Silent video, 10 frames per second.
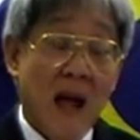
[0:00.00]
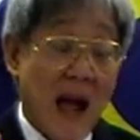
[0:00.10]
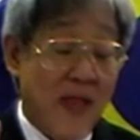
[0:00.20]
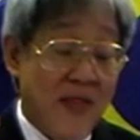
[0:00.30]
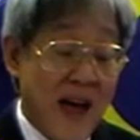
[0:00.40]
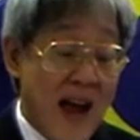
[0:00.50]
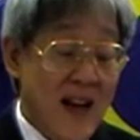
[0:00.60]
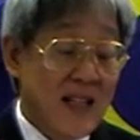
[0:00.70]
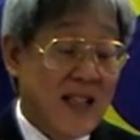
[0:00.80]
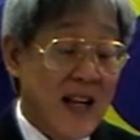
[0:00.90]
And then
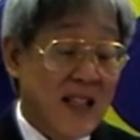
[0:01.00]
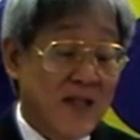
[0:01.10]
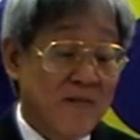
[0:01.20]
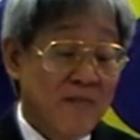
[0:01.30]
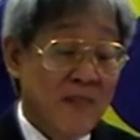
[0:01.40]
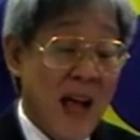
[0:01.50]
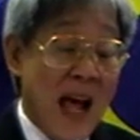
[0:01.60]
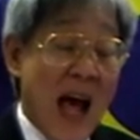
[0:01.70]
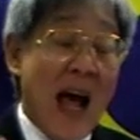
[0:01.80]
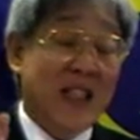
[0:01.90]
it says,
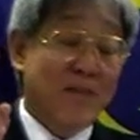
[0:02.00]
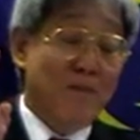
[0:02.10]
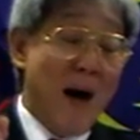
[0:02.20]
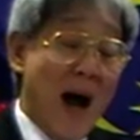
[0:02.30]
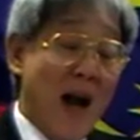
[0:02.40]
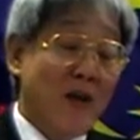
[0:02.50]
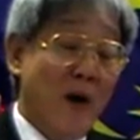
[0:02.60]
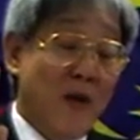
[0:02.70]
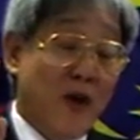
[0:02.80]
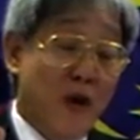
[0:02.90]
as part
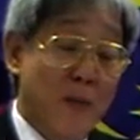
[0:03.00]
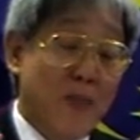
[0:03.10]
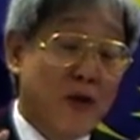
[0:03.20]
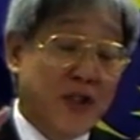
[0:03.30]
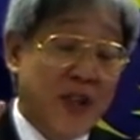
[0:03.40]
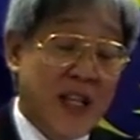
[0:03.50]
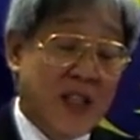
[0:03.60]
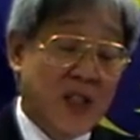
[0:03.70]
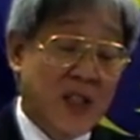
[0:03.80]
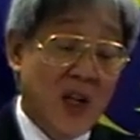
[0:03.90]
of the criminal
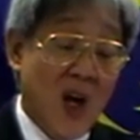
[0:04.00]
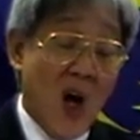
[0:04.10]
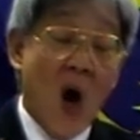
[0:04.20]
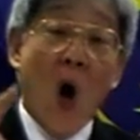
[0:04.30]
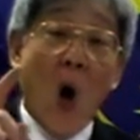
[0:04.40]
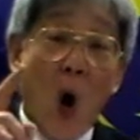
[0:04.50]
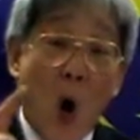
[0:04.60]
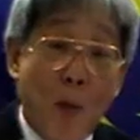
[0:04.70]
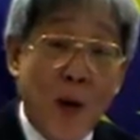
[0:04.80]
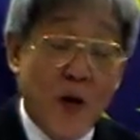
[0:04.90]
proceedings
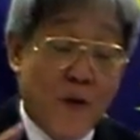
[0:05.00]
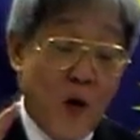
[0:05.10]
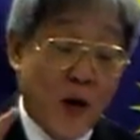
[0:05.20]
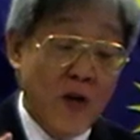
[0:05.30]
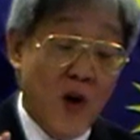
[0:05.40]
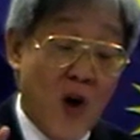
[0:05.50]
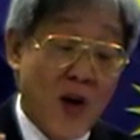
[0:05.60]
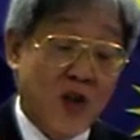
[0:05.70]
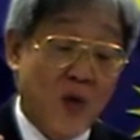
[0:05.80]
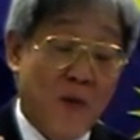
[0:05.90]
opened on 14
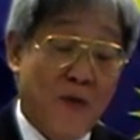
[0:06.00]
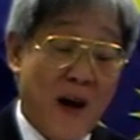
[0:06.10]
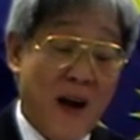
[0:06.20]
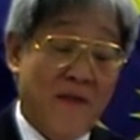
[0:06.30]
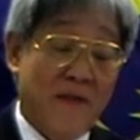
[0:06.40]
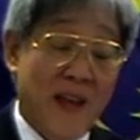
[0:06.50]
August 2015